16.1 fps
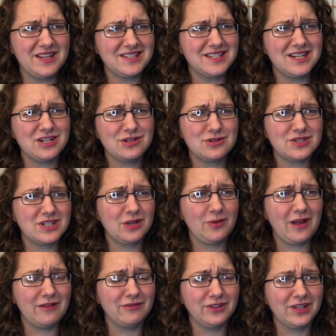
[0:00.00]
an interesting way
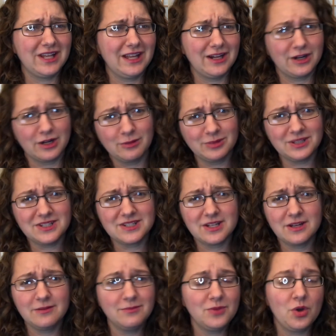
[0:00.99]
of looking at
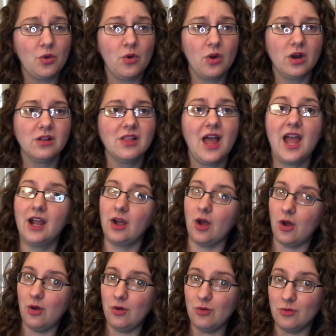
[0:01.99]
herbalism, or like,
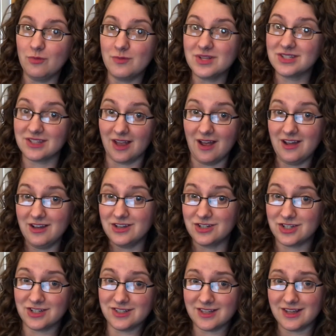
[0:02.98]
oh, massage
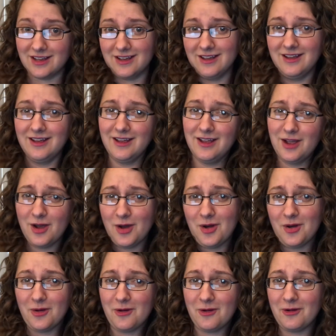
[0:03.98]
is a
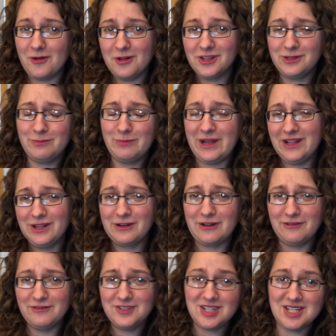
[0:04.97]
whole pillar
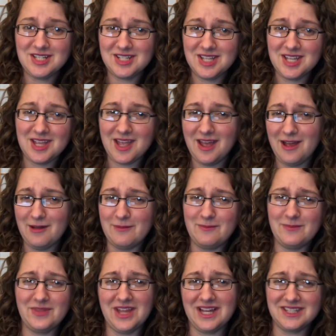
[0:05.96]
of TCM,
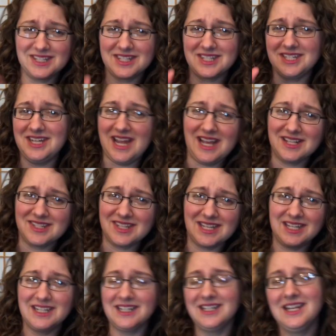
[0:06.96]
that's
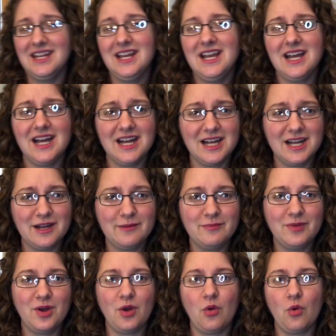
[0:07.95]
snazzy.
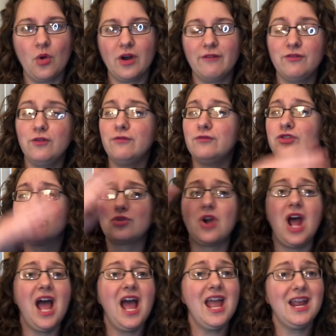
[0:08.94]
Or if you've
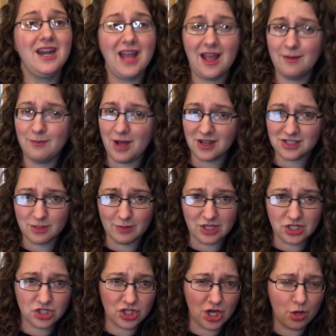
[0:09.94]
tried
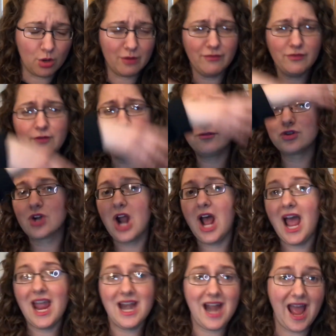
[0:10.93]
moxibustion, or if you've
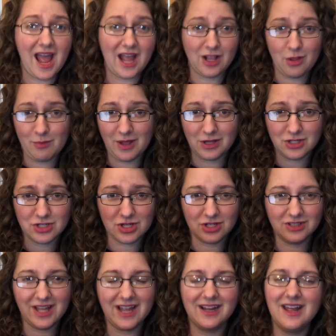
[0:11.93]
tried acupuncture,
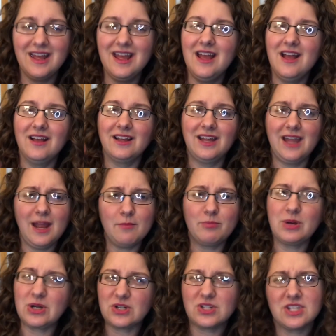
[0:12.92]
like, get
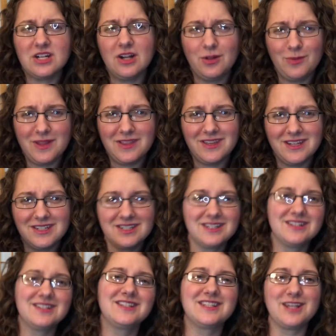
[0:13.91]
personal with it.
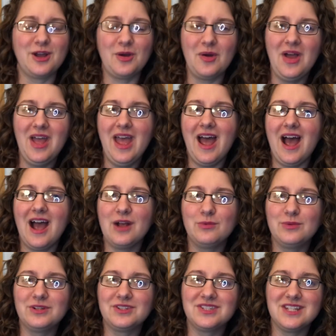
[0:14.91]
So I
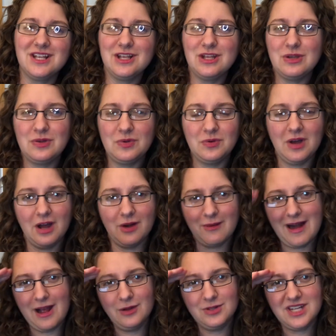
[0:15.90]
will see you
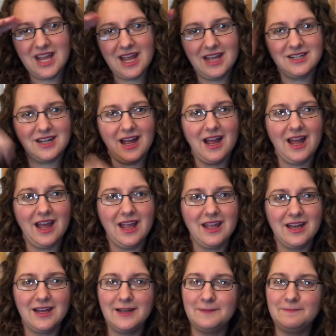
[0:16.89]
around, and I
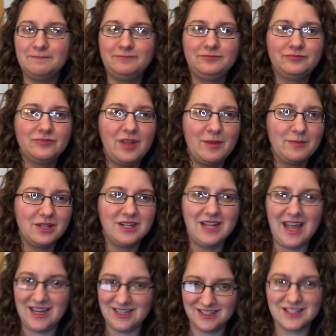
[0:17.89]
am going to
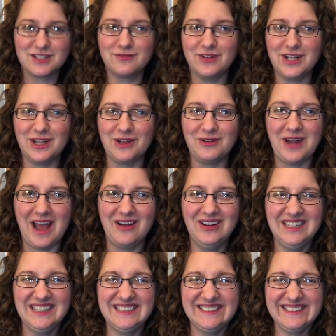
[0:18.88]
end this video now.
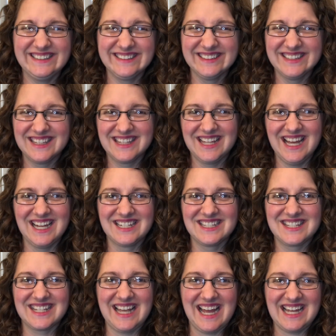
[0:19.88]
Thanks,
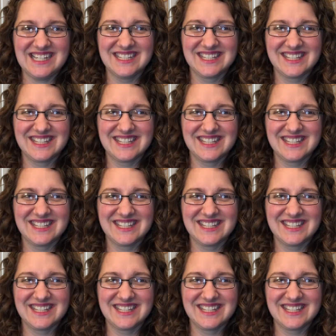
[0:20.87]
guys.